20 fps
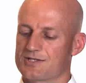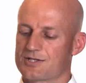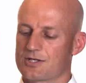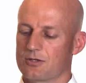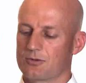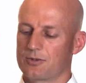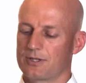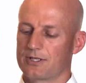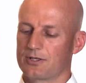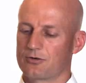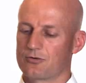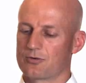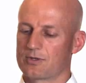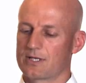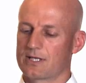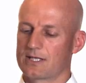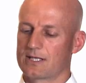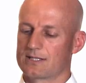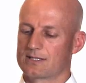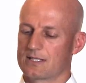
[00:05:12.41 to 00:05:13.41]
So we
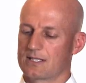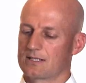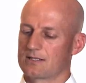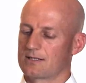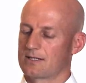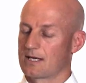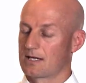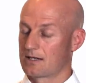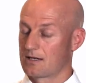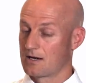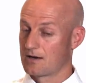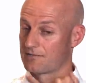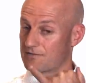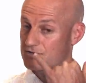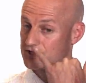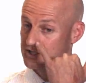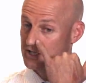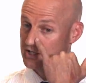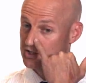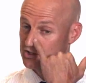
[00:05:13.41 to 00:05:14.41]
agreed at the end of that
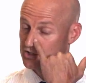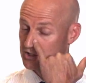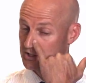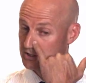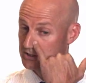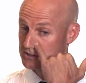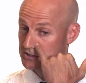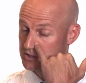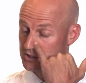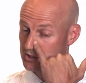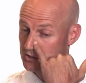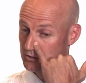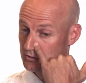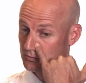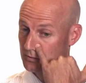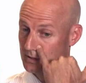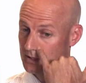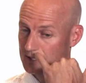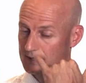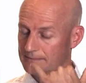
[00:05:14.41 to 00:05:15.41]
conversation
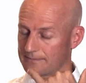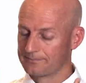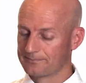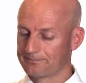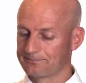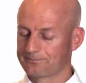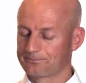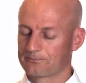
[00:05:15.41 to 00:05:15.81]
to